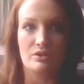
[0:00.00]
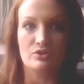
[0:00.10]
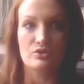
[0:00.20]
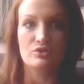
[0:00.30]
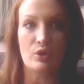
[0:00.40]

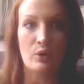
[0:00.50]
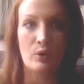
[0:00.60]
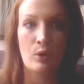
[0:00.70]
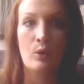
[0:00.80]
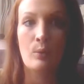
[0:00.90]

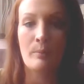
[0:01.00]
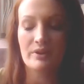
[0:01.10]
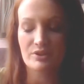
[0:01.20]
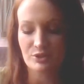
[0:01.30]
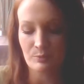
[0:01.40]
So
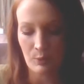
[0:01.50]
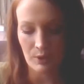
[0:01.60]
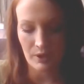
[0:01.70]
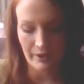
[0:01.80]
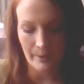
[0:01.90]
much
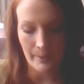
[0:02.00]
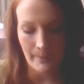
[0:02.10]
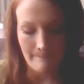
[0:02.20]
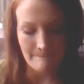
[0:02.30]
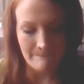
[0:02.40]
more
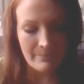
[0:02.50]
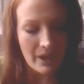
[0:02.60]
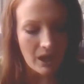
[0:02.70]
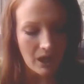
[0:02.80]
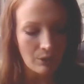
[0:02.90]

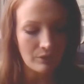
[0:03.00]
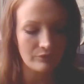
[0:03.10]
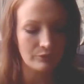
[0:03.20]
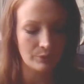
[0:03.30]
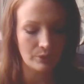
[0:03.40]

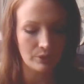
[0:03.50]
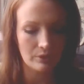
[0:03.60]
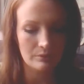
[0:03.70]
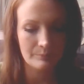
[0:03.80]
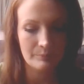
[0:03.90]

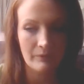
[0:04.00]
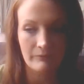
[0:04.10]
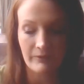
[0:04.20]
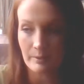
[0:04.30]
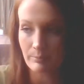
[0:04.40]
powerful
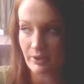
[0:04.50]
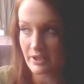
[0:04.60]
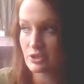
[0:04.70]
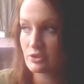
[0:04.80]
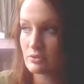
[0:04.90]

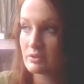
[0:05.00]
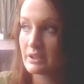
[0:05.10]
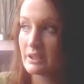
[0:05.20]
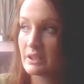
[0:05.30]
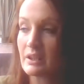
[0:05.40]

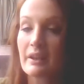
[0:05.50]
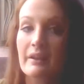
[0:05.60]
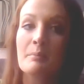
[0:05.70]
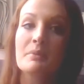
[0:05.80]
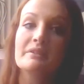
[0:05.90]
vibrationally
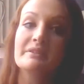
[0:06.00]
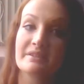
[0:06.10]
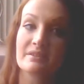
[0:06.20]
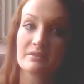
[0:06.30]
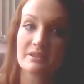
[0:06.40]
and
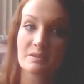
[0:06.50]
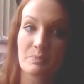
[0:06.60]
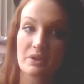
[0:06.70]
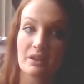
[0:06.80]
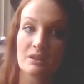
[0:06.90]
medicinally
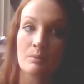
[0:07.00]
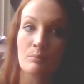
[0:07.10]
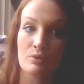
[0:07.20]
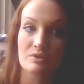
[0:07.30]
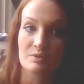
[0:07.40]
speaking that
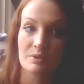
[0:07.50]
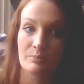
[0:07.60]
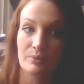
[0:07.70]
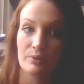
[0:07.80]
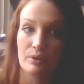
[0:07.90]
most
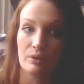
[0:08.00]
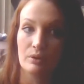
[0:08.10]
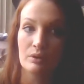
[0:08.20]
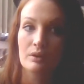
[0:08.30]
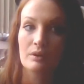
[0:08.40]
people
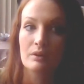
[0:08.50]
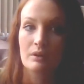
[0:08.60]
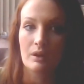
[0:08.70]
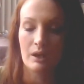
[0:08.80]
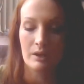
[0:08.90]

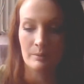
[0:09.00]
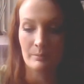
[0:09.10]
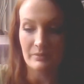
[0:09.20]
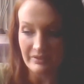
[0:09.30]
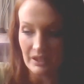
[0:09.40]

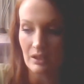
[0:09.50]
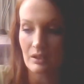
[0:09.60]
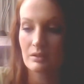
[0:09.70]
think